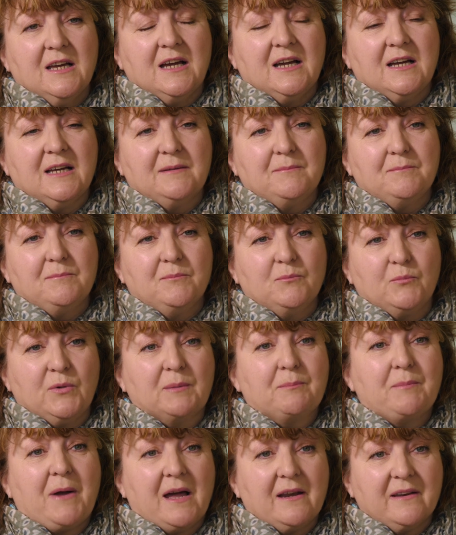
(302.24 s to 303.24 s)
And
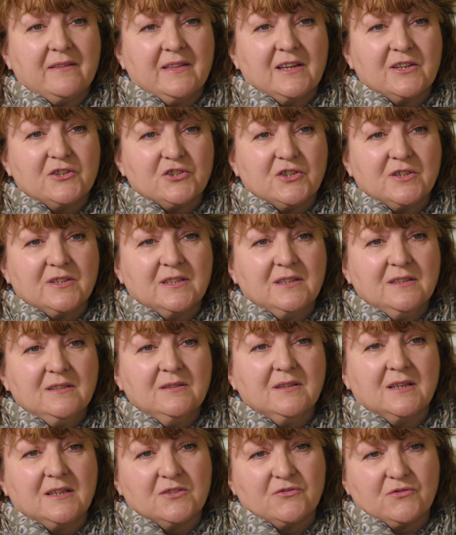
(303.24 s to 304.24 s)
we're part of that journey.
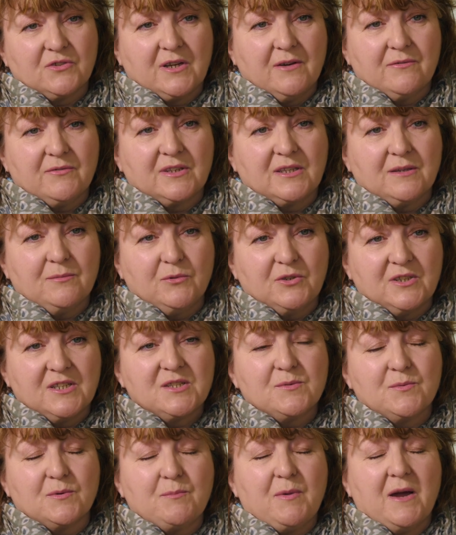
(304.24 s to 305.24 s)
As recovery
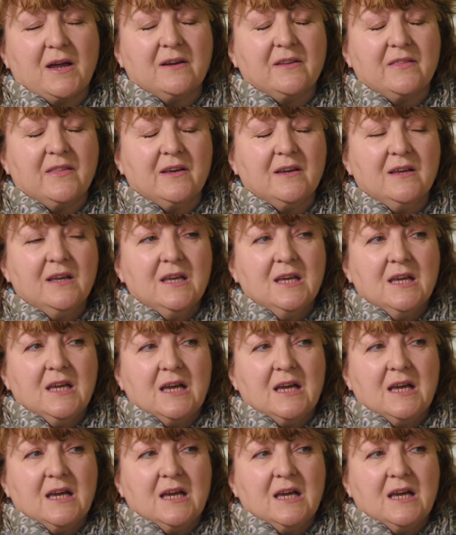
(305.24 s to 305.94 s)
communities, we're part of that.